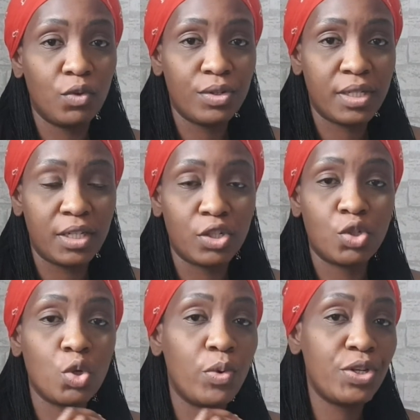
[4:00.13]

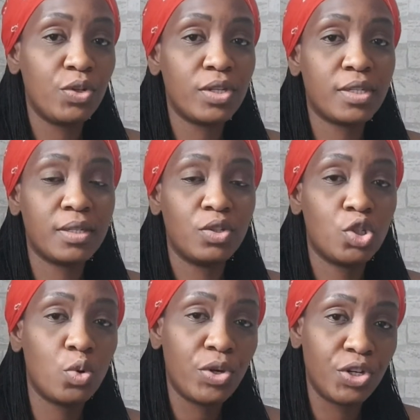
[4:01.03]
noticed, to reduce
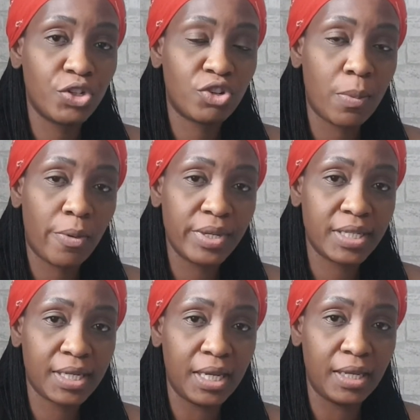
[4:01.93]
strawberry
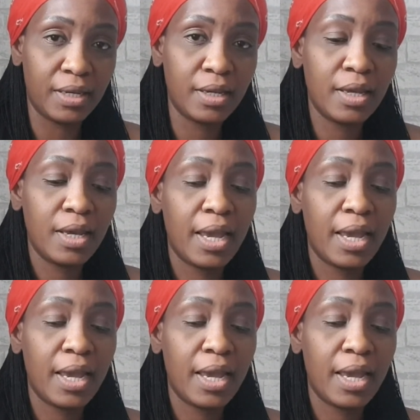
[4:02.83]
skin,